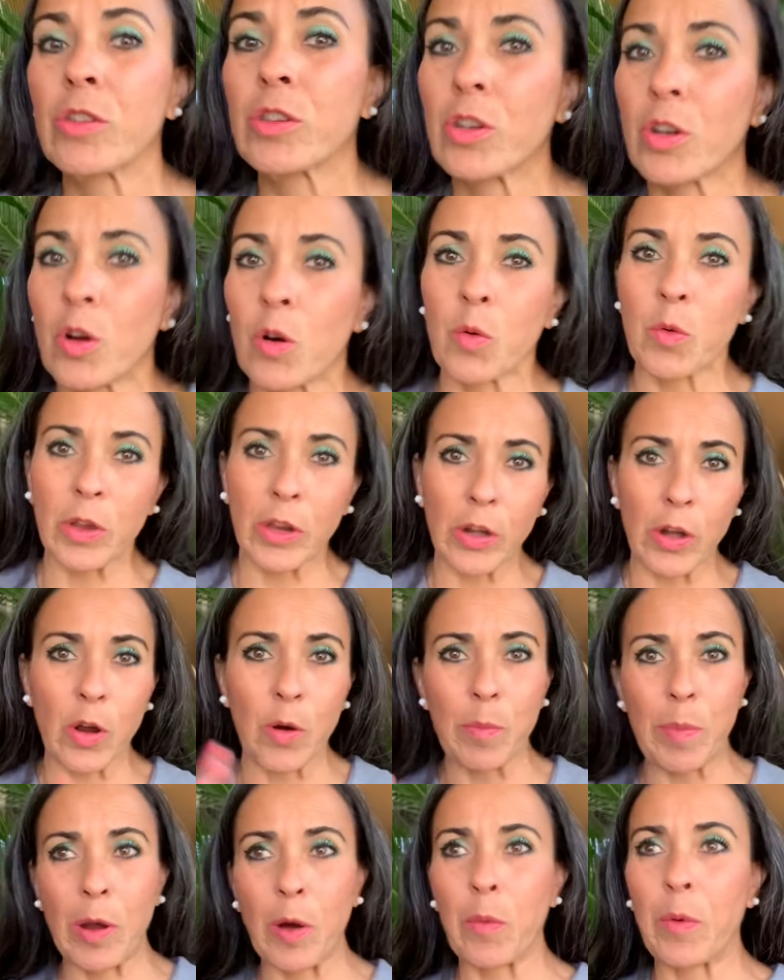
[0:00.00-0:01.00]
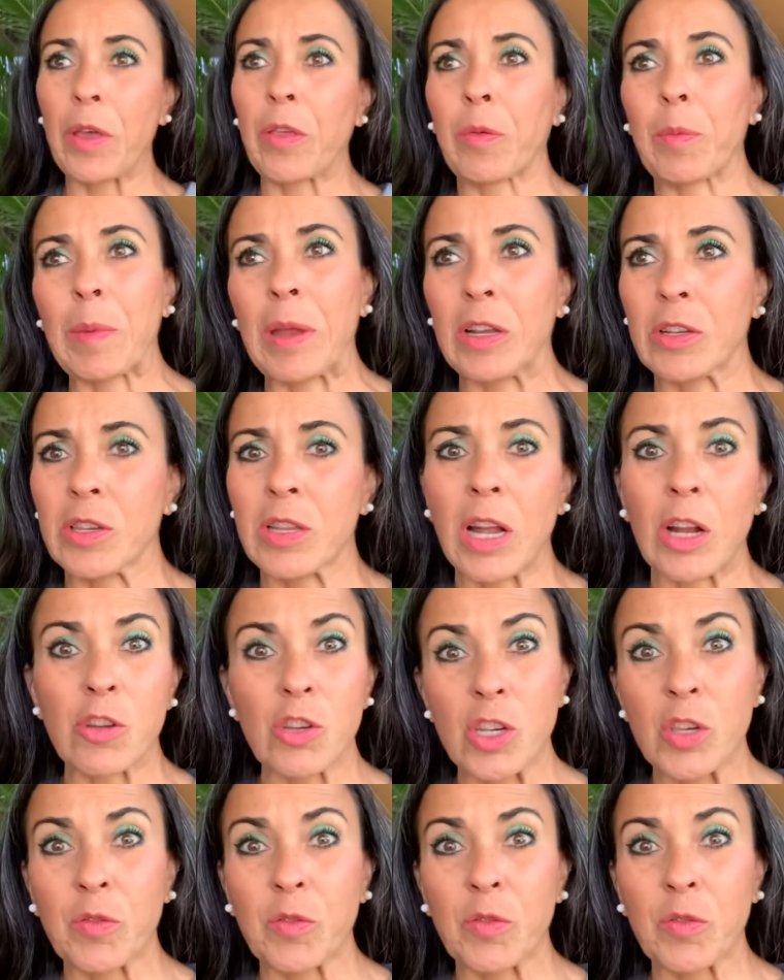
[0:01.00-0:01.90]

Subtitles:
so bear with me. It's not just